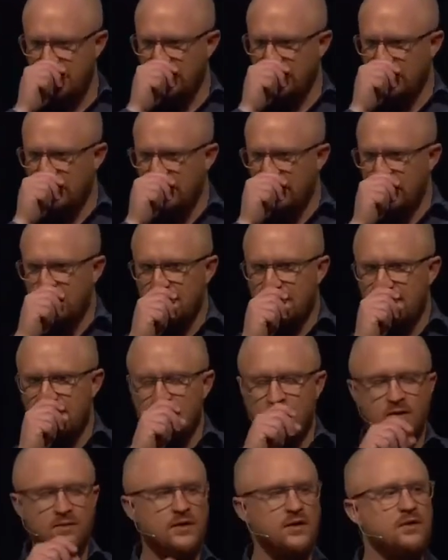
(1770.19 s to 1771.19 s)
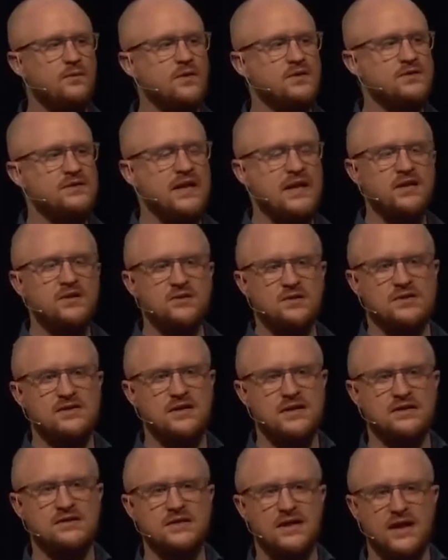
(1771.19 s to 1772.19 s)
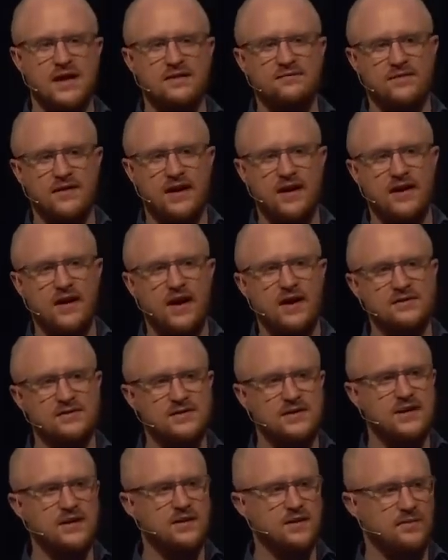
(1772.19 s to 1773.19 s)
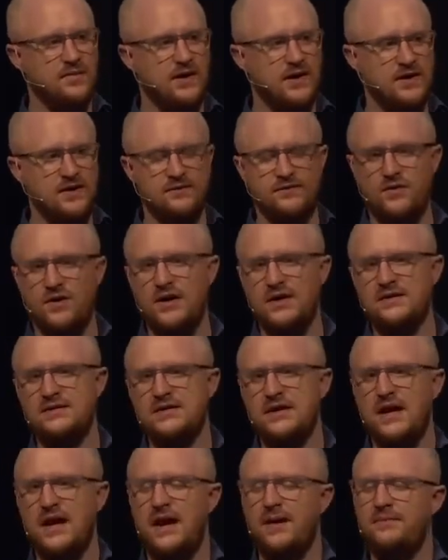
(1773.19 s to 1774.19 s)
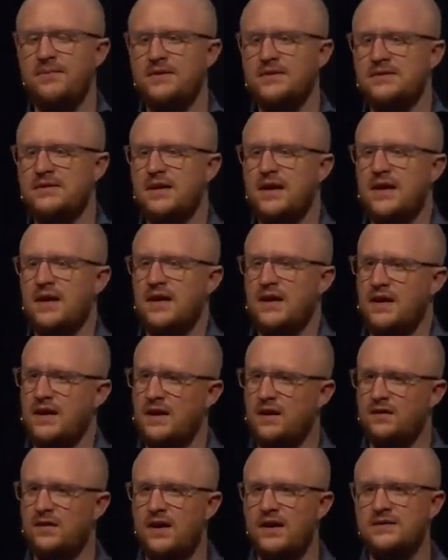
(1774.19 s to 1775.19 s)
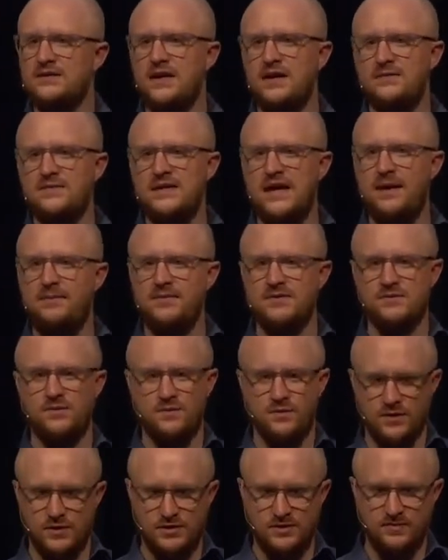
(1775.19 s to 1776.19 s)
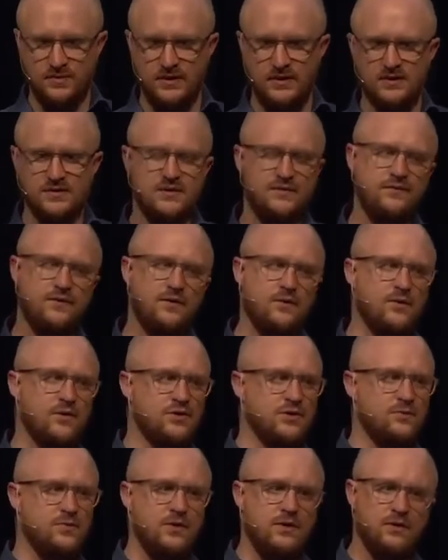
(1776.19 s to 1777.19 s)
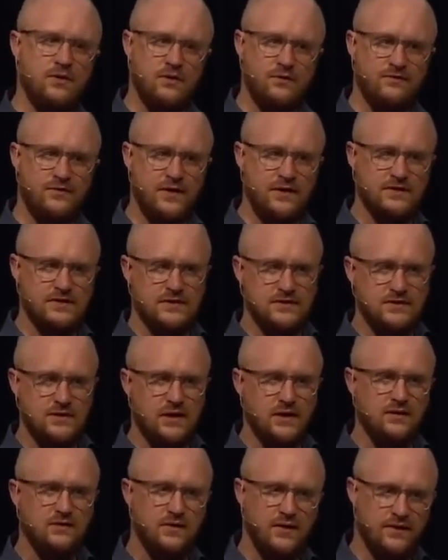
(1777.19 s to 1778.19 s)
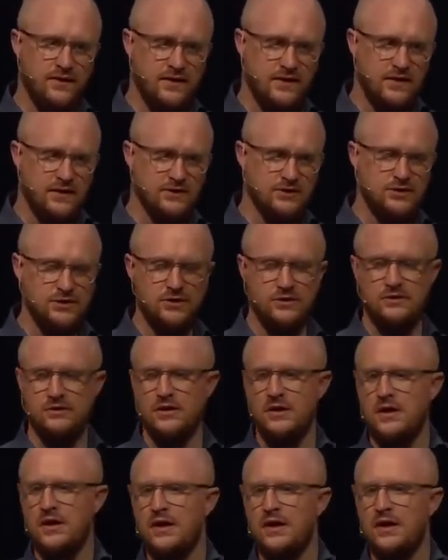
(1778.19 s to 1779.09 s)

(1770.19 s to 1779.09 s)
And one of the most dangerous things that I, I see in the body of Christ that happens, it a lot of times happens with worship leaders. If you're a worship leader, no offense, it's not nothing against you.